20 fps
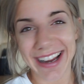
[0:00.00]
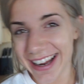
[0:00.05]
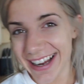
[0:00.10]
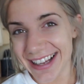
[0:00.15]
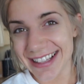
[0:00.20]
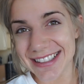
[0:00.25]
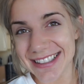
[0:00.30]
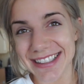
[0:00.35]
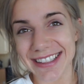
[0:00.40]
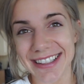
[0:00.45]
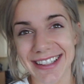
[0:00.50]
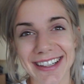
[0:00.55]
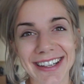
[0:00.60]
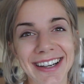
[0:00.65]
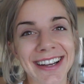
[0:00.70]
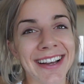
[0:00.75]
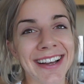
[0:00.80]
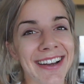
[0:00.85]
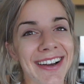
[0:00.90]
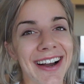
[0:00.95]
easier
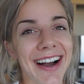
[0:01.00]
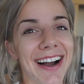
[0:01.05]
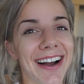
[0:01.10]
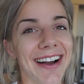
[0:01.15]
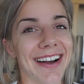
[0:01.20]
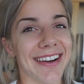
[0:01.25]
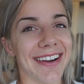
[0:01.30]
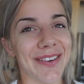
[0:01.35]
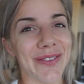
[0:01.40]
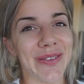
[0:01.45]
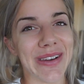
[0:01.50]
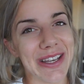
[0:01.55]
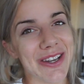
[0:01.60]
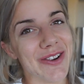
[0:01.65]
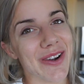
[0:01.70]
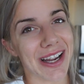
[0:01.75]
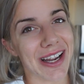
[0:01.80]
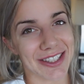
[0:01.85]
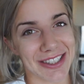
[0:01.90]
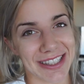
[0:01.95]
uh, when
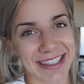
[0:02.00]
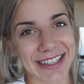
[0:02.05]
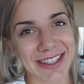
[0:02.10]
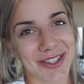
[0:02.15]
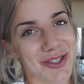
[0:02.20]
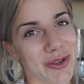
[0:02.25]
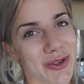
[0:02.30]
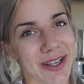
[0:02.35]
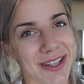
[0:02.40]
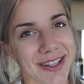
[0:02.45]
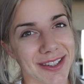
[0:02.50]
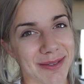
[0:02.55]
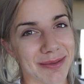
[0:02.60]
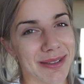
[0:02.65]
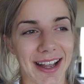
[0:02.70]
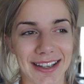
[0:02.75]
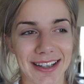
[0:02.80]
you actually enjoy them.